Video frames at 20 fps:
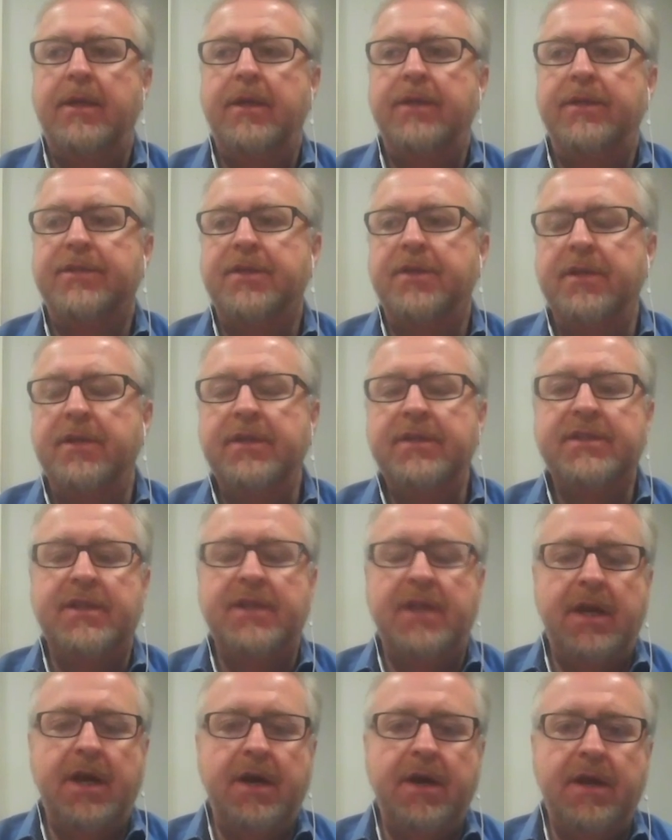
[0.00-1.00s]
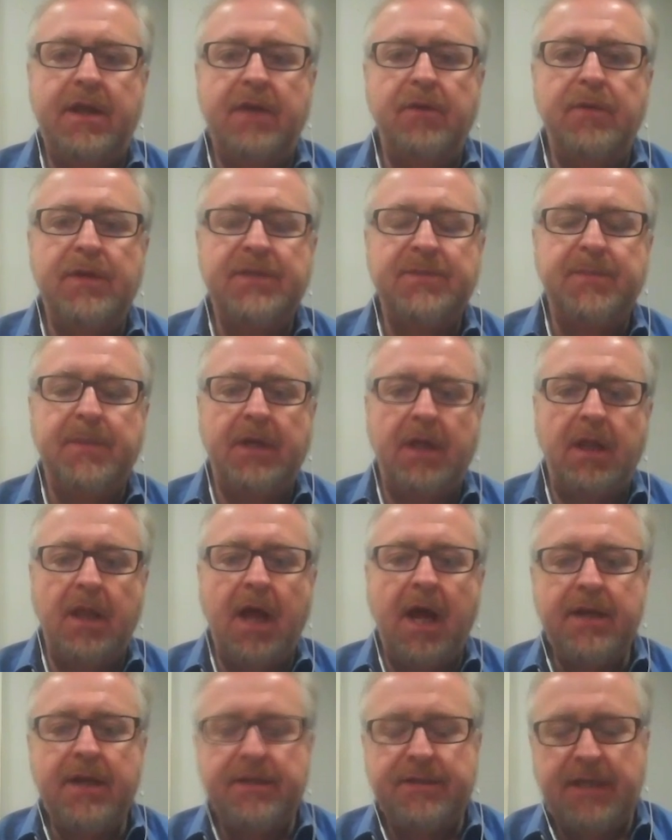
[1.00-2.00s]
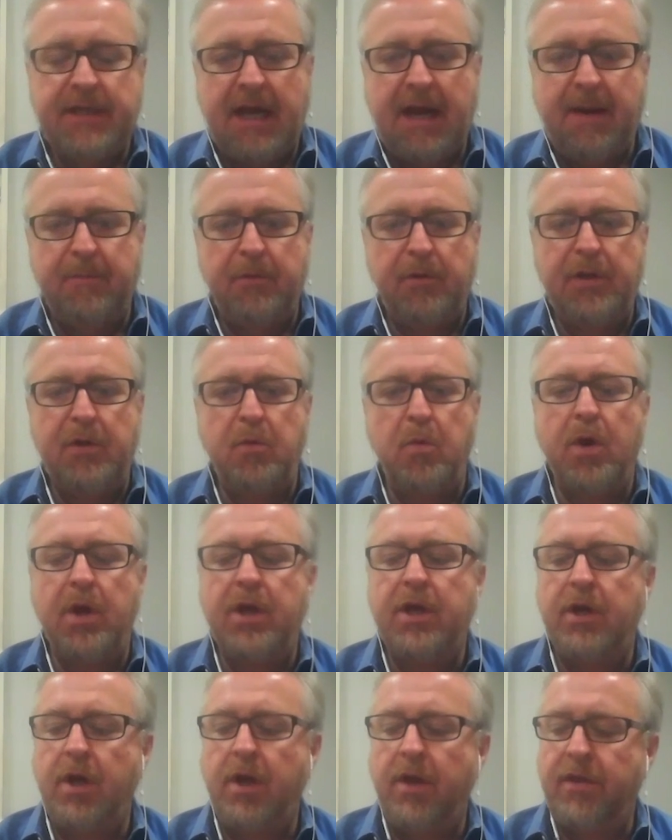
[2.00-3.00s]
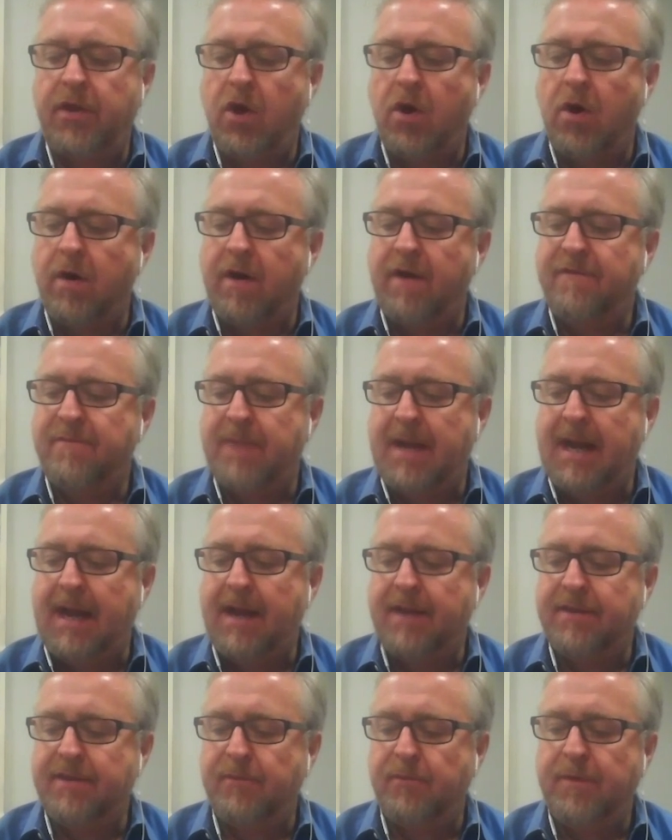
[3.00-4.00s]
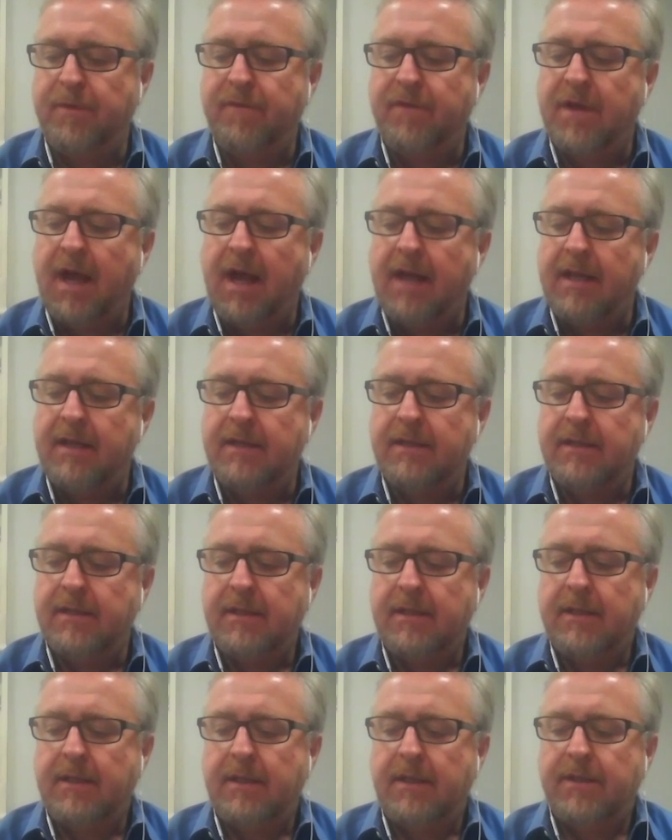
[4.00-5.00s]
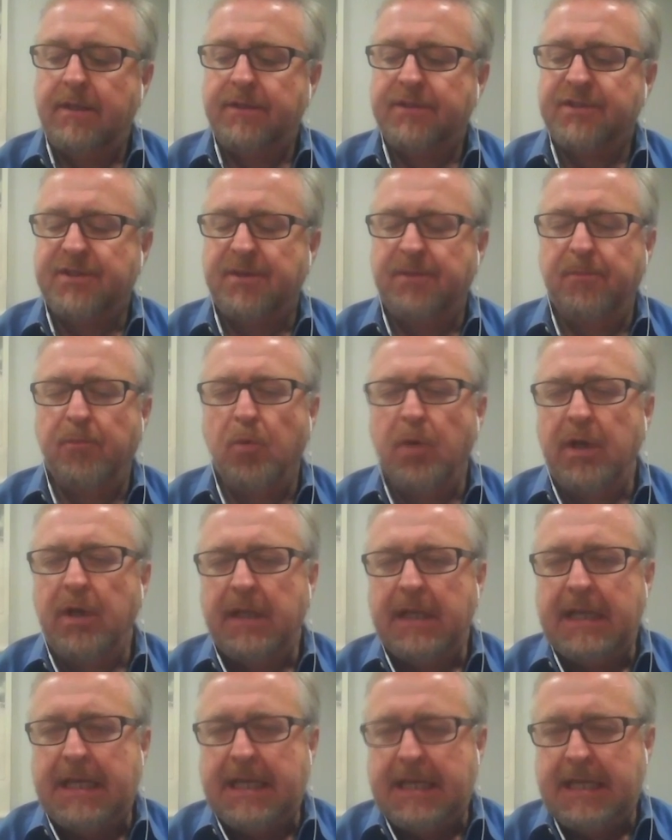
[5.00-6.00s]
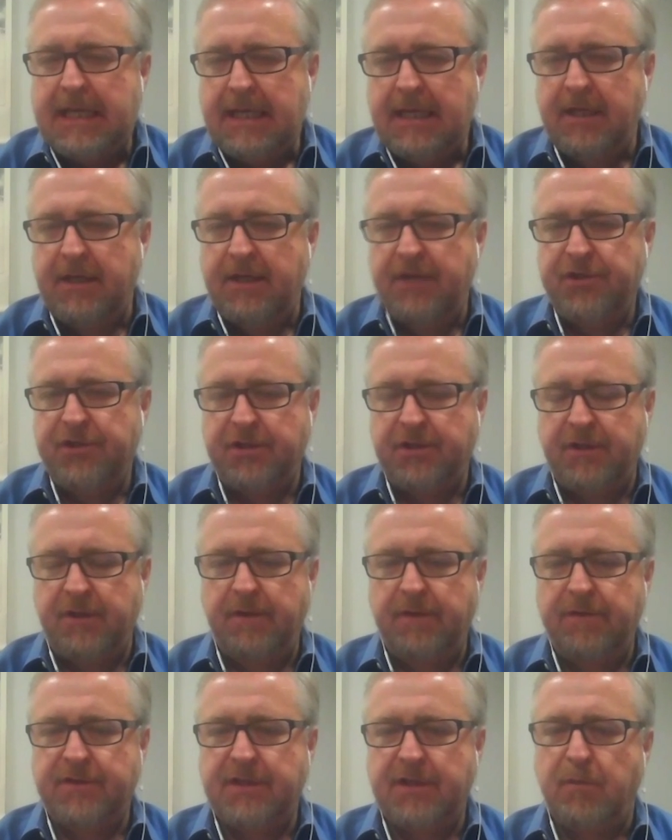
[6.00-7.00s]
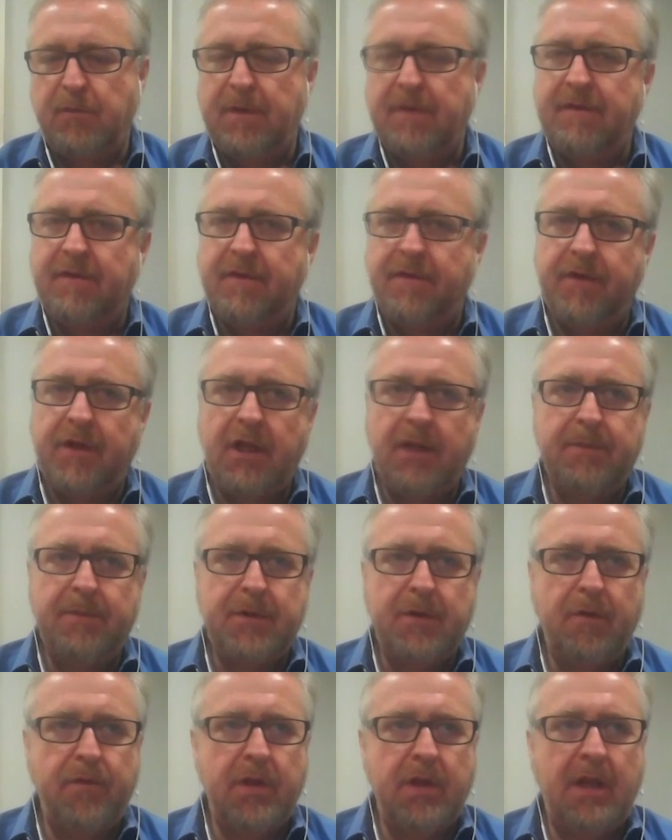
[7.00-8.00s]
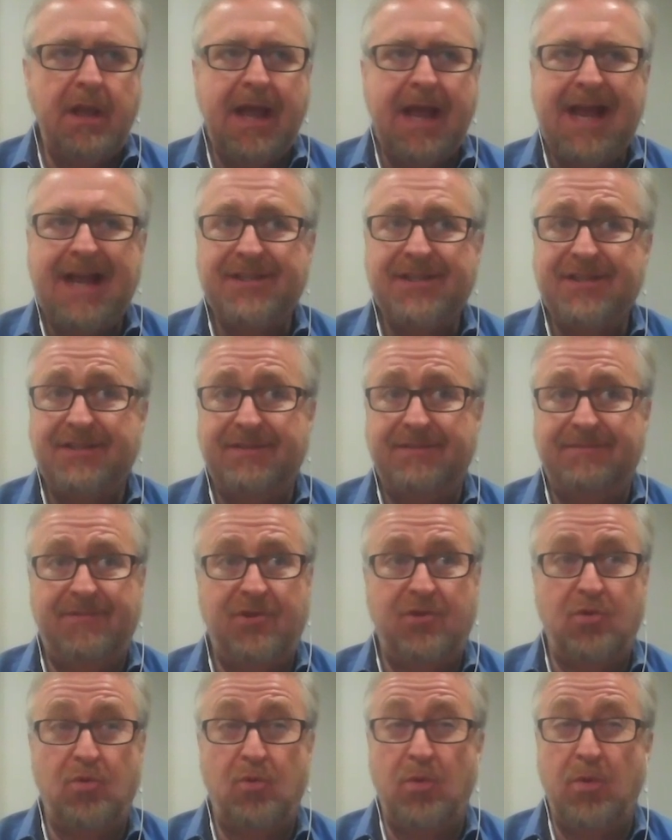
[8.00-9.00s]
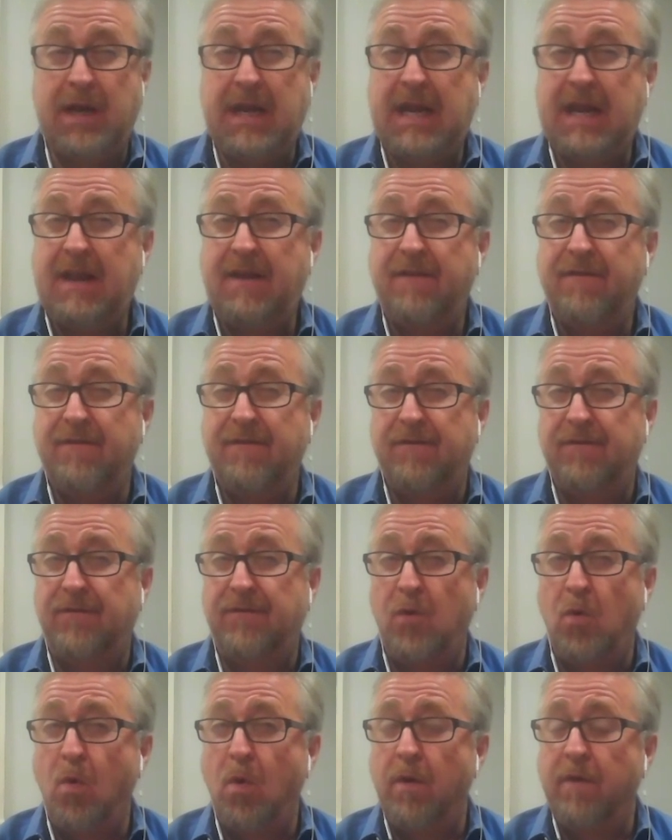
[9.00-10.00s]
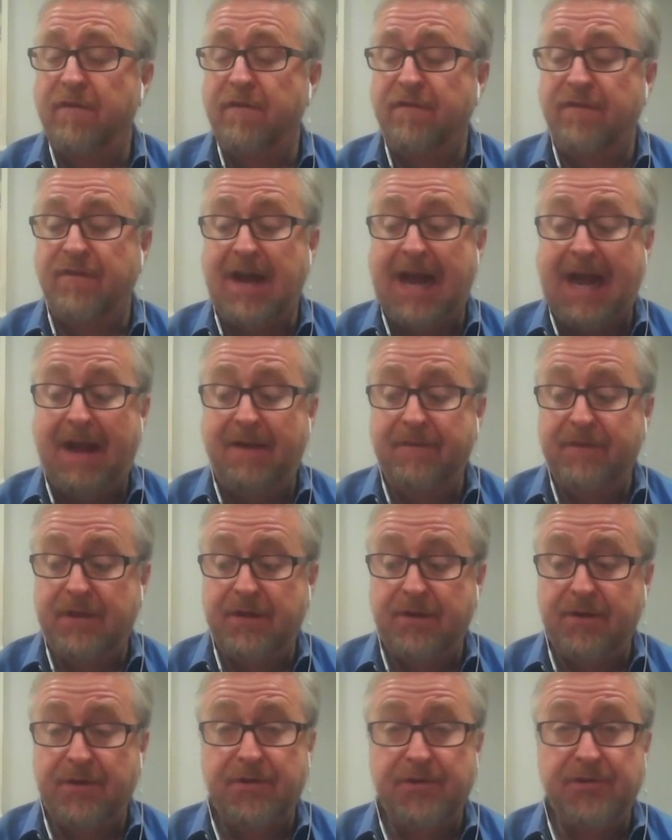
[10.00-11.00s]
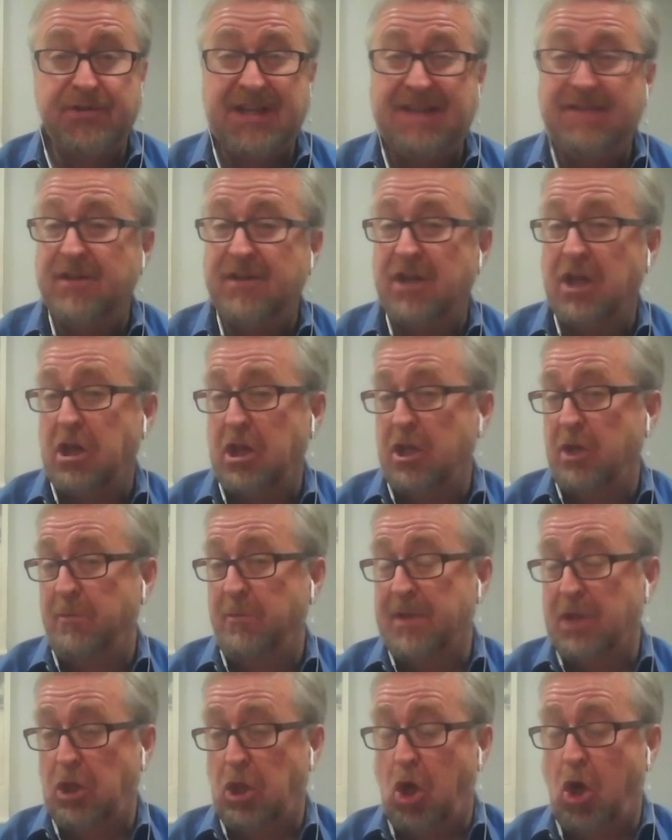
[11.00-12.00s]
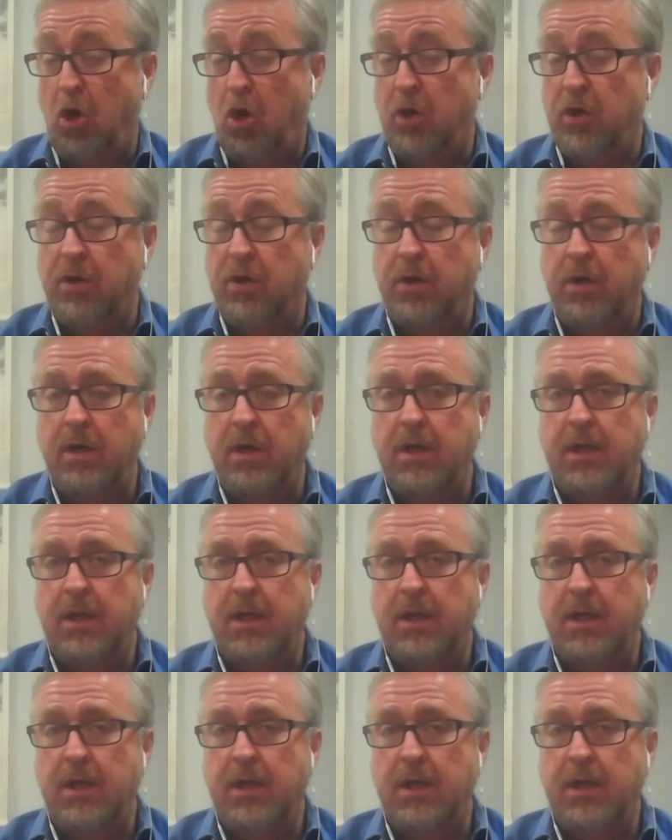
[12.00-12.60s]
So this is an area that we spend a lot of time really working on the RF path, and we've got some really key initiatives that we've developed over the last 3, 4, 5 years, even a little bit longer,